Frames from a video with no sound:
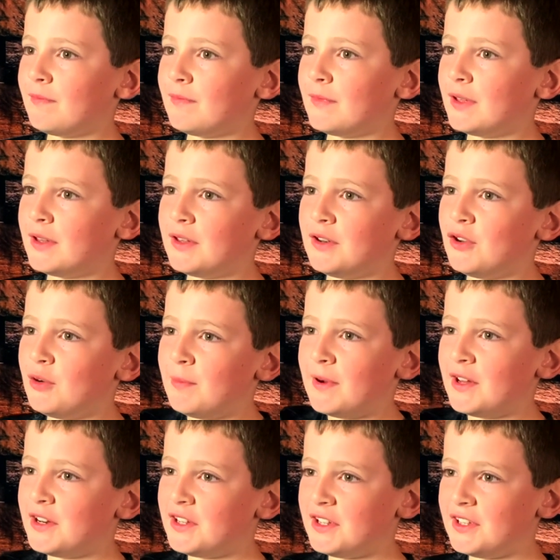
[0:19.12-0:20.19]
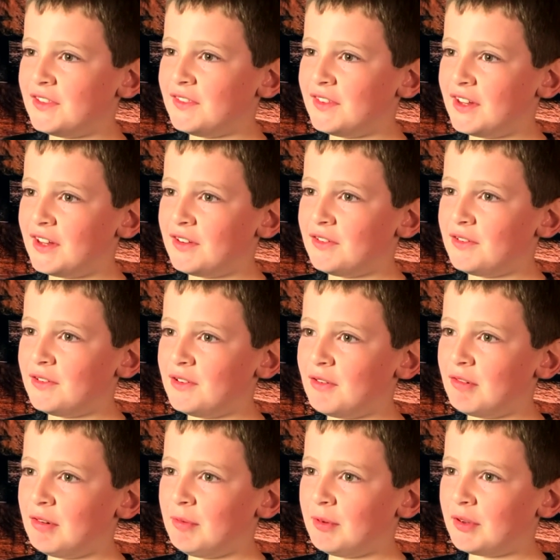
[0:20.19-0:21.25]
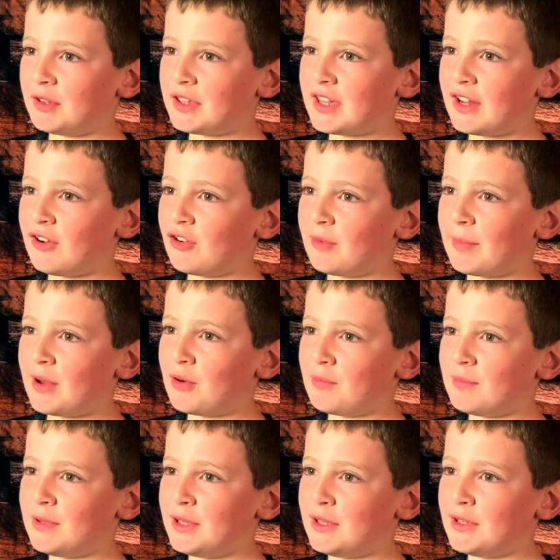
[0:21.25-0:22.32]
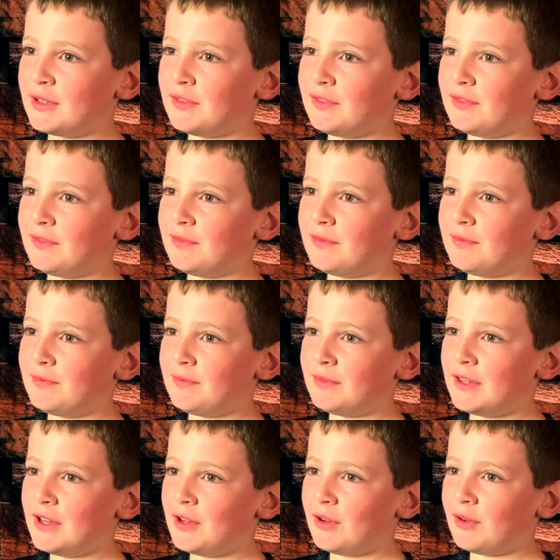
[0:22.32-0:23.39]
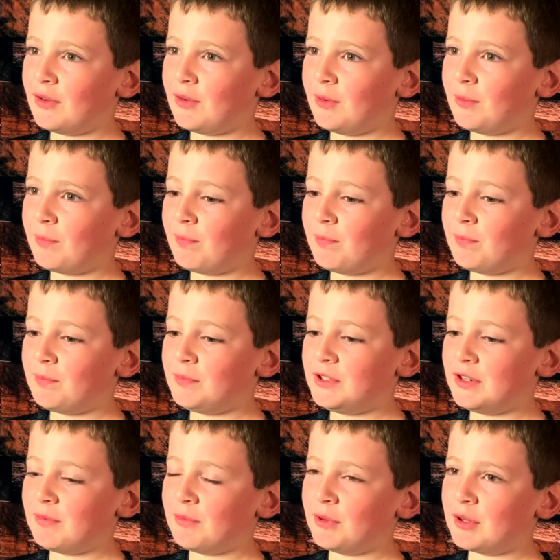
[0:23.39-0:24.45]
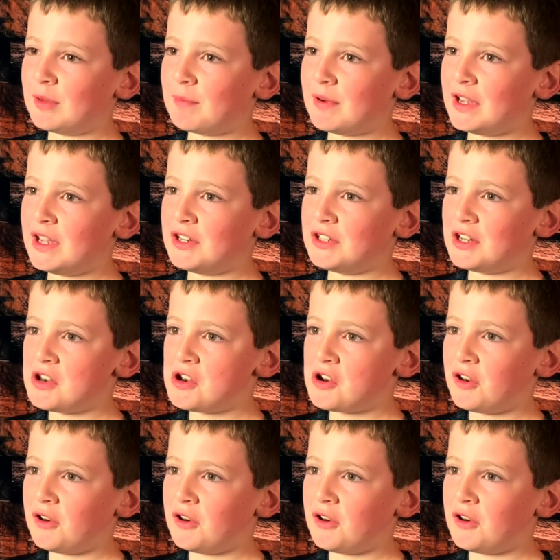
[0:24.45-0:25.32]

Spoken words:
a nobody and that no one really cared about me and they all didn't really pay attention.